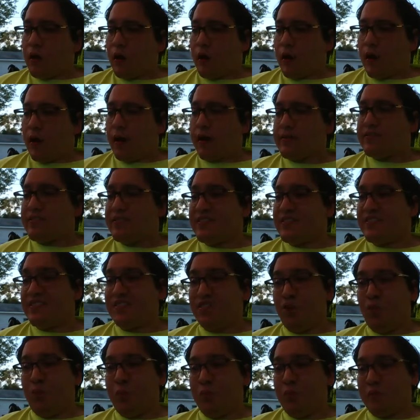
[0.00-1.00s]
on to
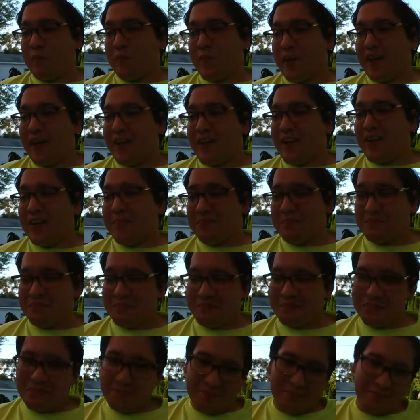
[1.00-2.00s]
Superman.
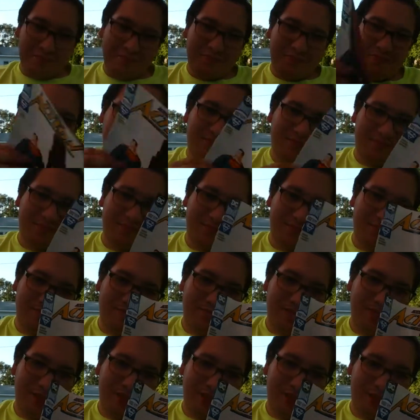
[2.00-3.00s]

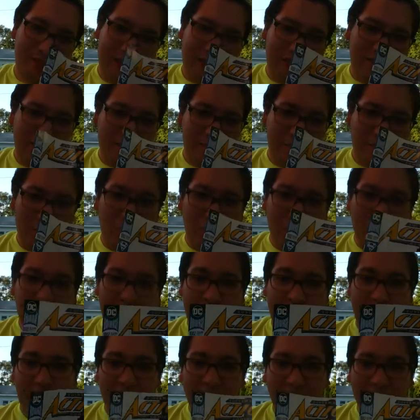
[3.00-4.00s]
Not the
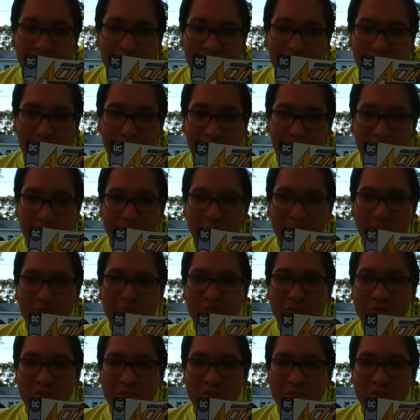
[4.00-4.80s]
movie, but